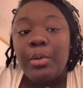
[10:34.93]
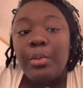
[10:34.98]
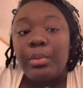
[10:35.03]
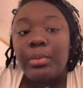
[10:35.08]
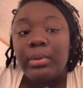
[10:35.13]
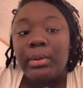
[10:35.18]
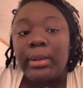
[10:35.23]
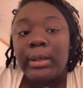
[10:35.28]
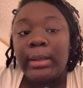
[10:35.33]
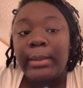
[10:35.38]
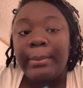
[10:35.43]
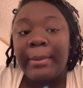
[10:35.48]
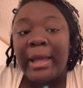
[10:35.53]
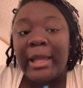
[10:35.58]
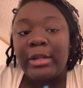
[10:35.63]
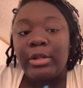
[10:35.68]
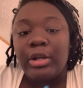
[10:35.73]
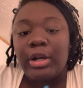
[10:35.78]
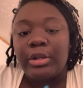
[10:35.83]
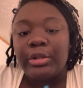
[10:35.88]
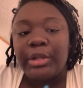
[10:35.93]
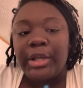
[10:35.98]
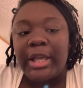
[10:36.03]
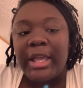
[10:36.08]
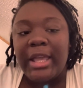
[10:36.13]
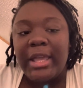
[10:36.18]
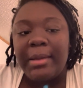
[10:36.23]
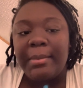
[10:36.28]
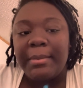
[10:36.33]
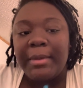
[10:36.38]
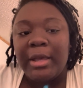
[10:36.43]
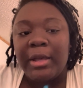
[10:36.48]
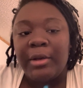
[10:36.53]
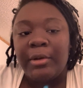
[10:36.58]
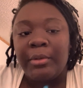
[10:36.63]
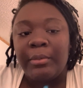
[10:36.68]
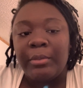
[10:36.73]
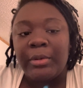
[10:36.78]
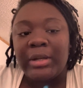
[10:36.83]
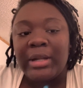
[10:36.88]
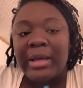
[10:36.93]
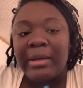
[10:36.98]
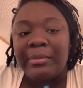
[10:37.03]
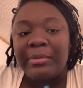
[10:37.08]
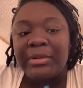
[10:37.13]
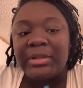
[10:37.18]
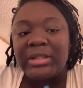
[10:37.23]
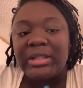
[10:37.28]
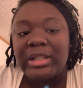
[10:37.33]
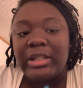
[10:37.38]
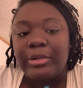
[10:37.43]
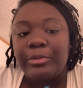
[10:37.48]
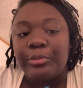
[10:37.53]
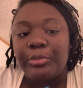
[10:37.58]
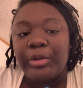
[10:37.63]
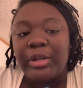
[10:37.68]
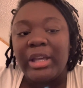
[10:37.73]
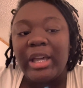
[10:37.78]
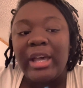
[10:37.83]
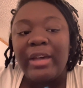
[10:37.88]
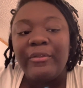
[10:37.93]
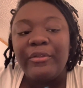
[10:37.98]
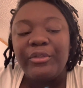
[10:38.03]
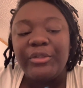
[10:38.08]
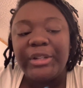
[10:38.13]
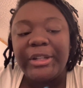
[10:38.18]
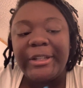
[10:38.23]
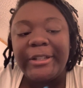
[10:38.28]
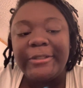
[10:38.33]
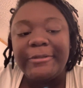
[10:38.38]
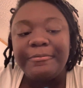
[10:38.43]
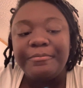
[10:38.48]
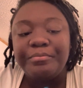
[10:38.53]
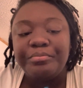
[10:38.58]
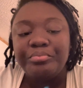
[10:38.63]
when my doctor came out when I was in recovery.